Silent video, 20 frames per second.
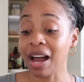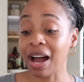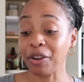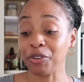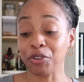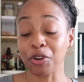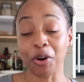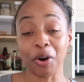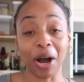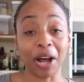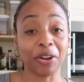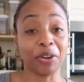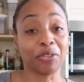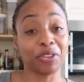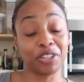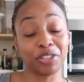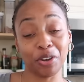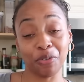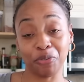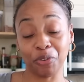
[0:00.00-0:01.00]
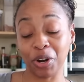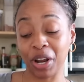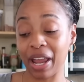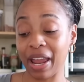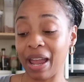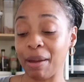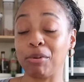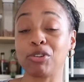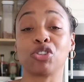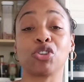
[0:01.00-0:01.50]
You know, I know these are for
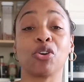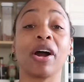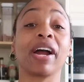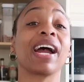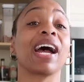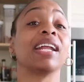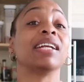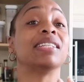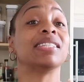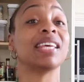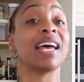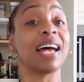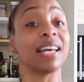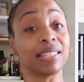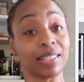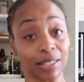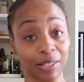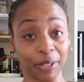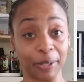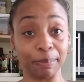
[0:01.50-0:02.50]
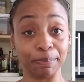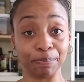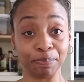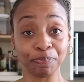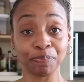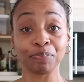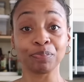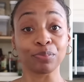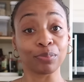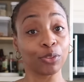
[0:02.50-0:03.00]
Ann, but you know, I gotta test them,
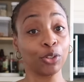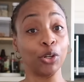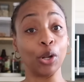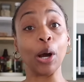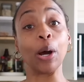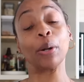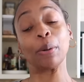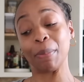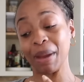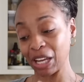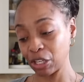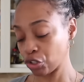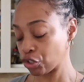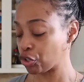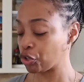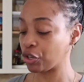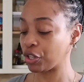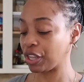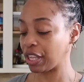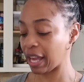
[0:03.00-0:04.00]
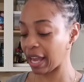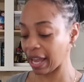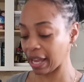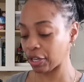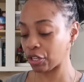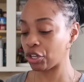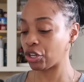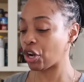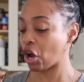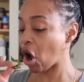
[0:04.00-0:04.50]
you know, to make sure
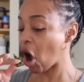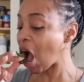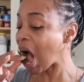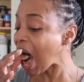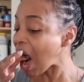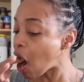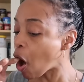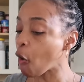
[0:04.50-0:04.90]
that, you know,